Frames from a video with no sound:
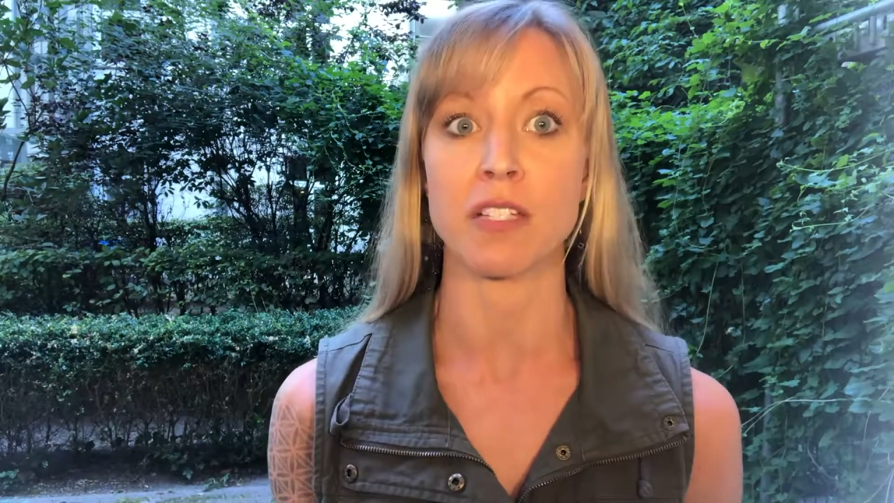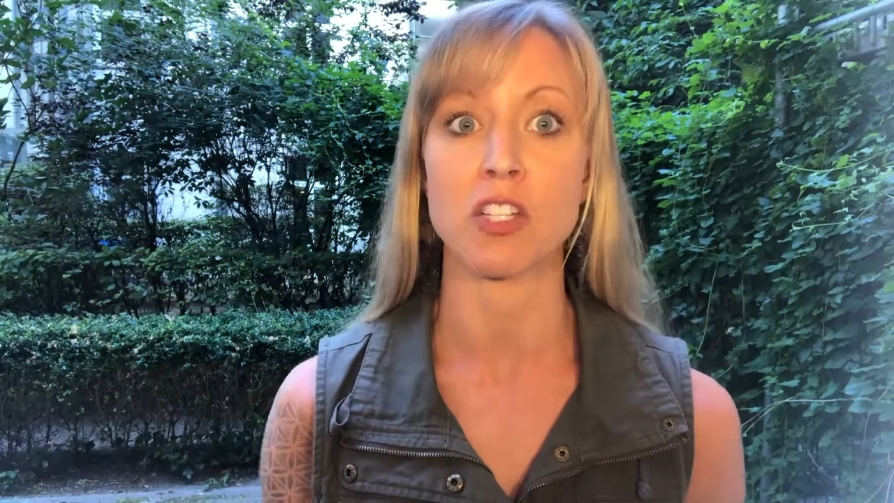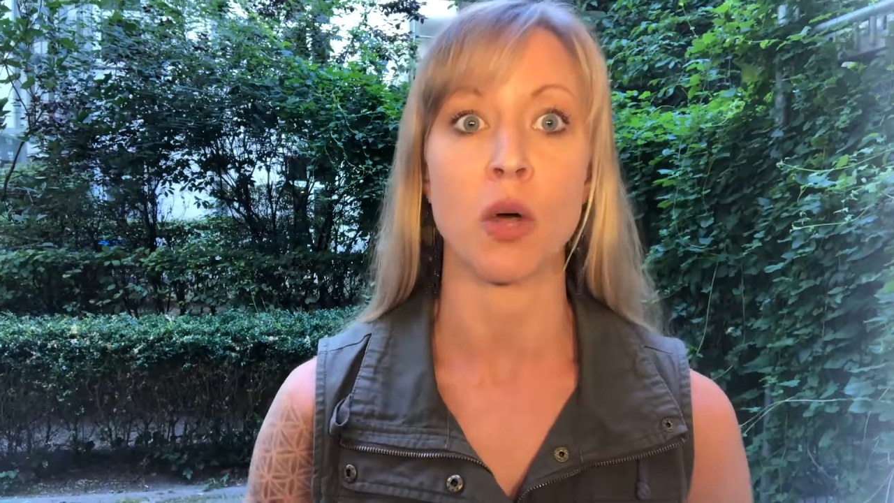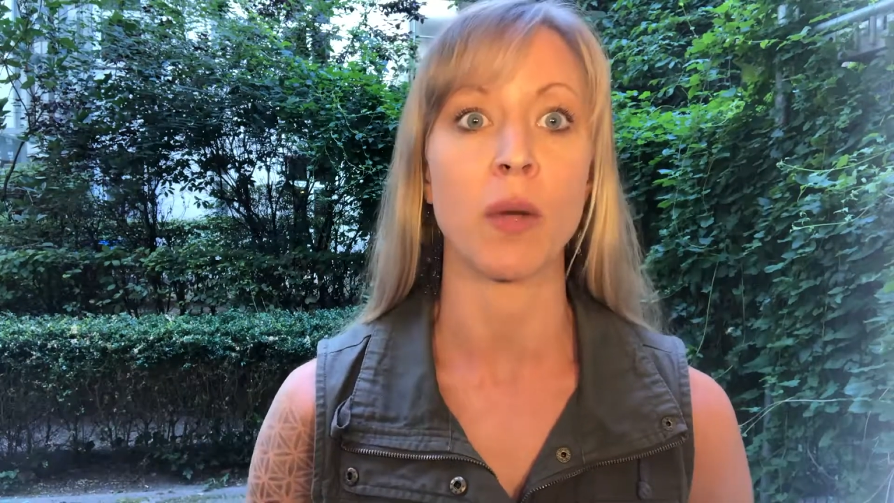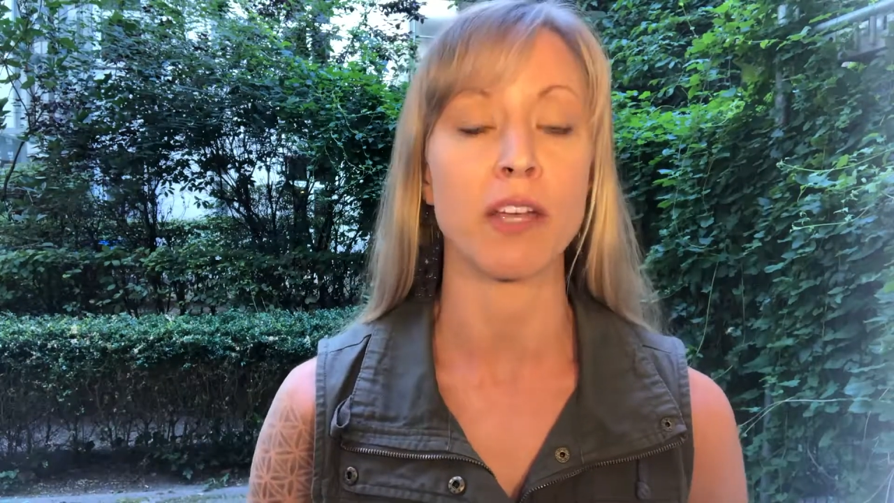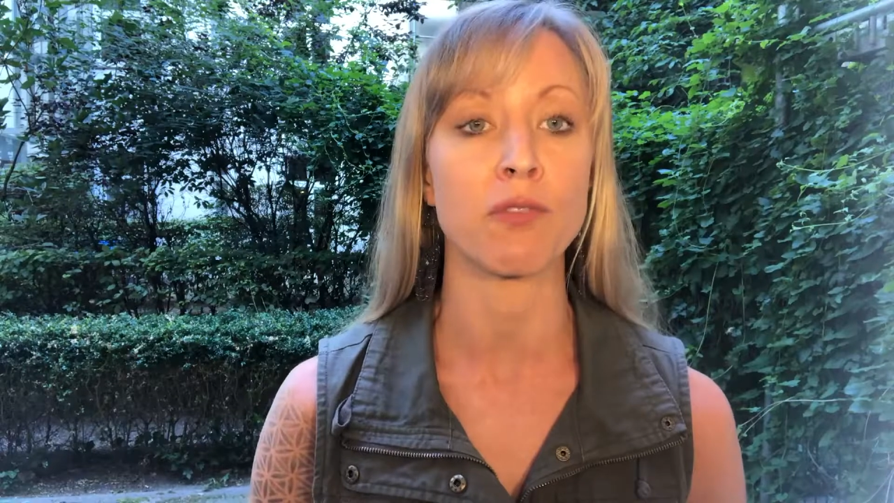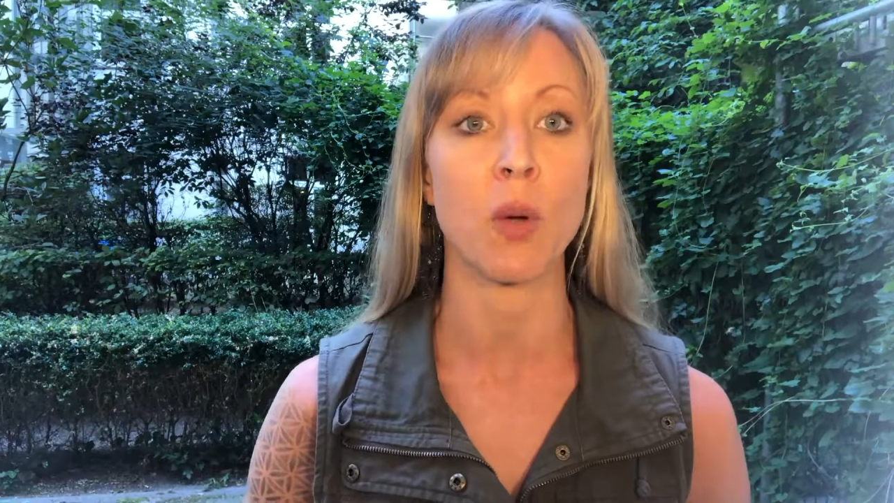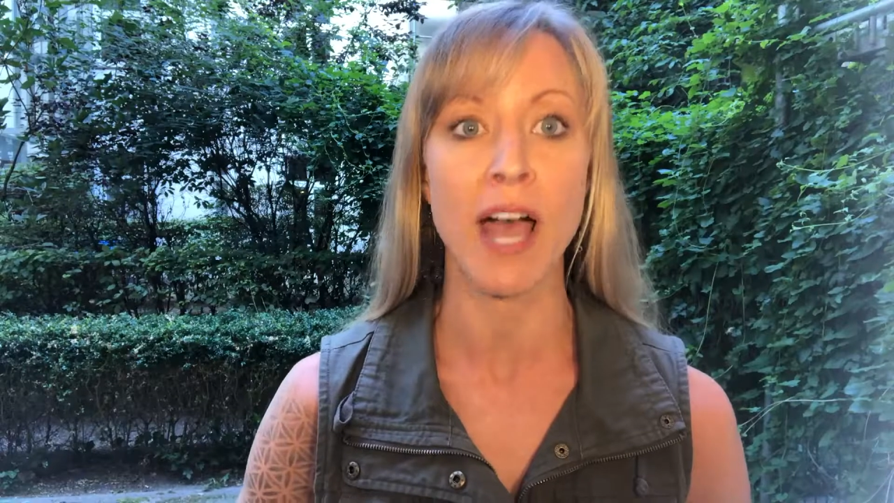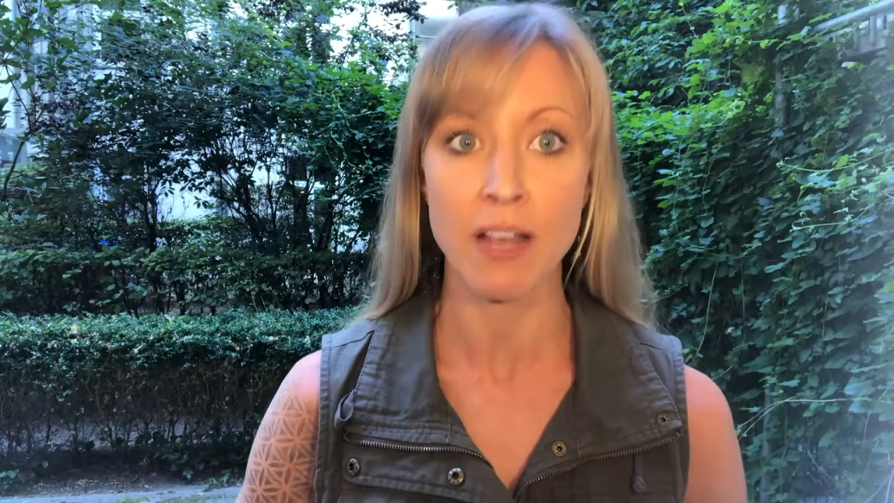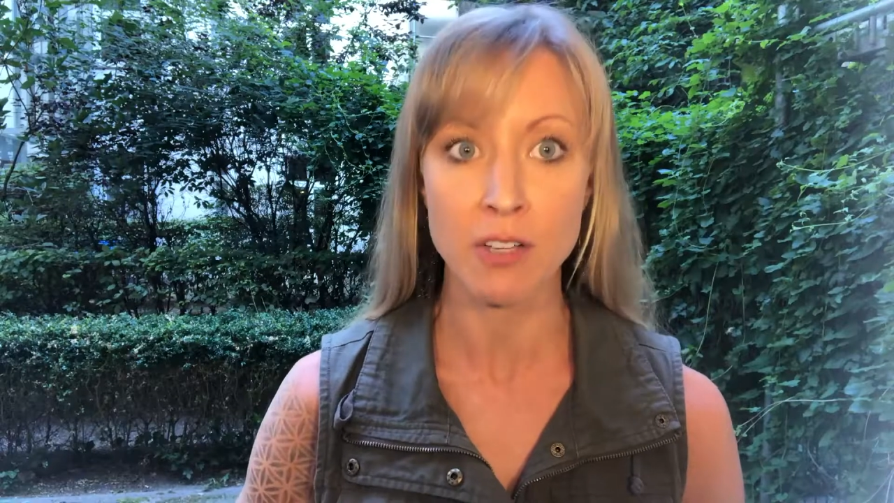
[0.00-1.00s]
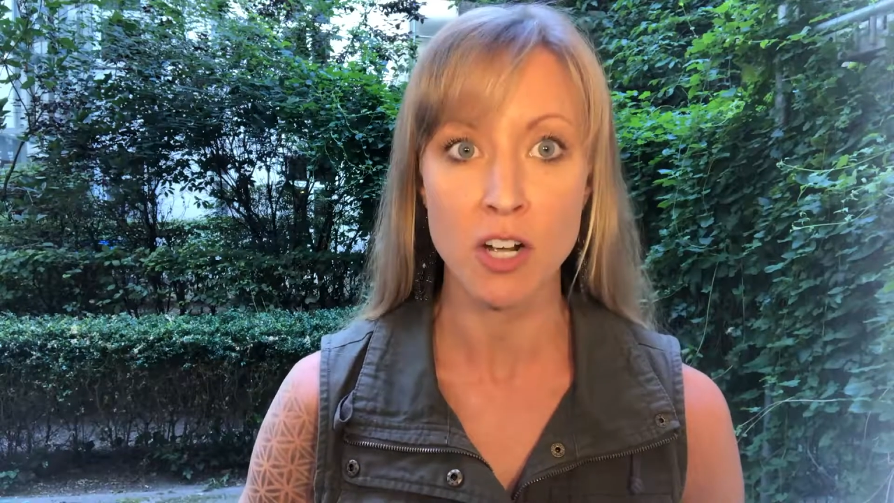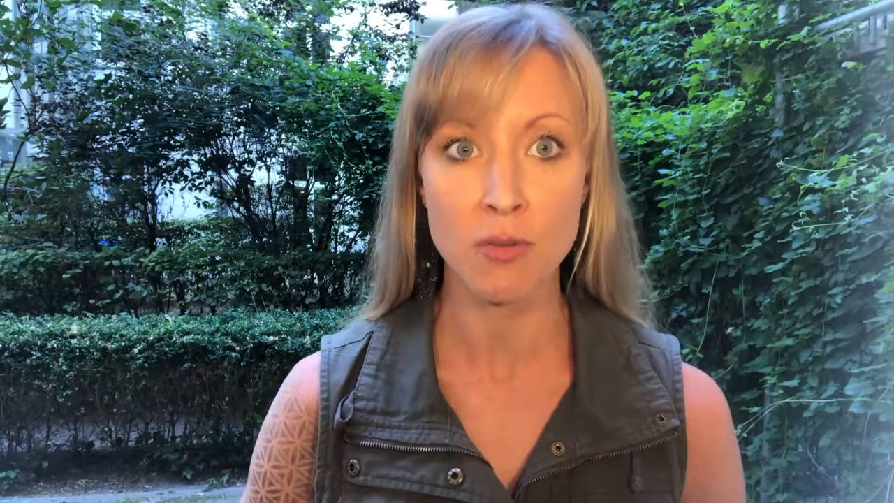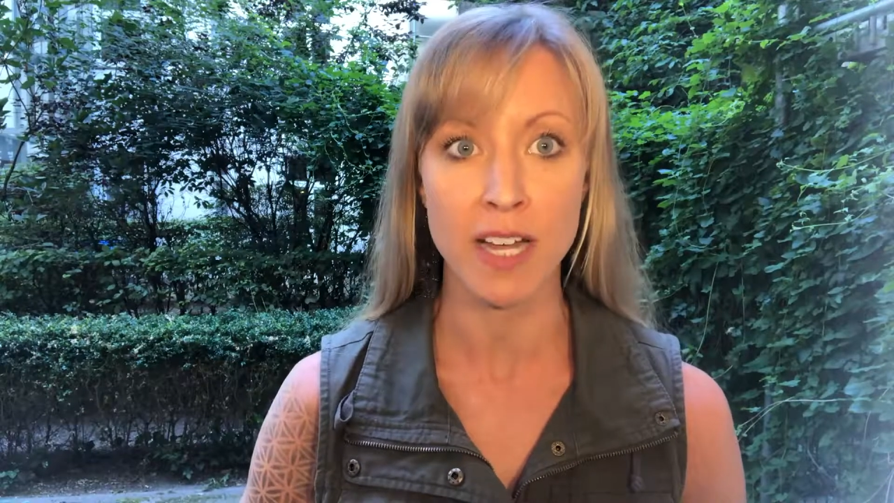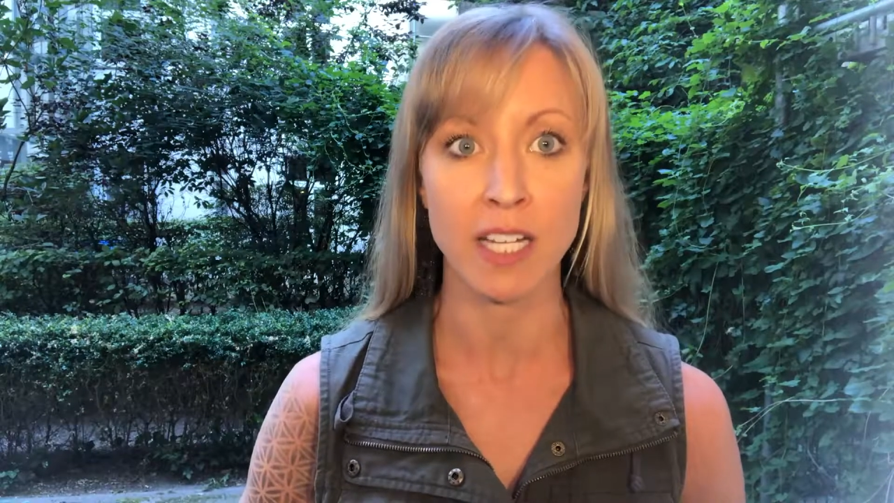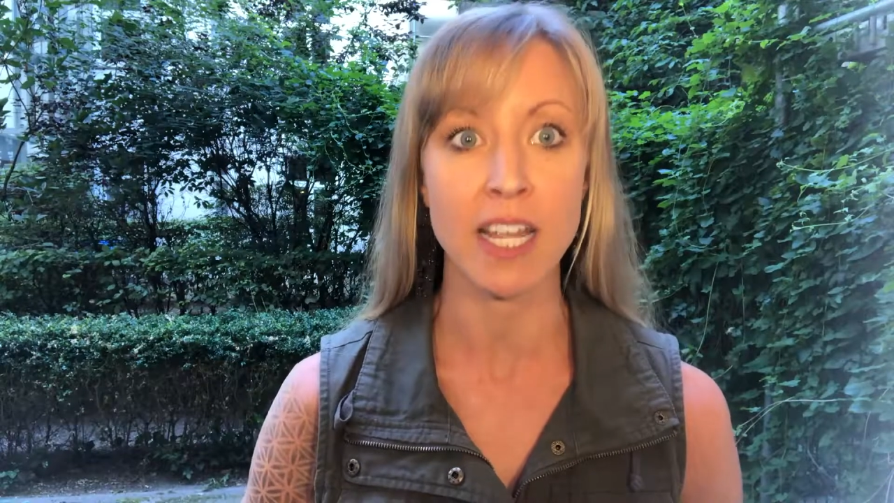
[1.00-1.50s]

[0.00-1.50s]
So if you haven't already,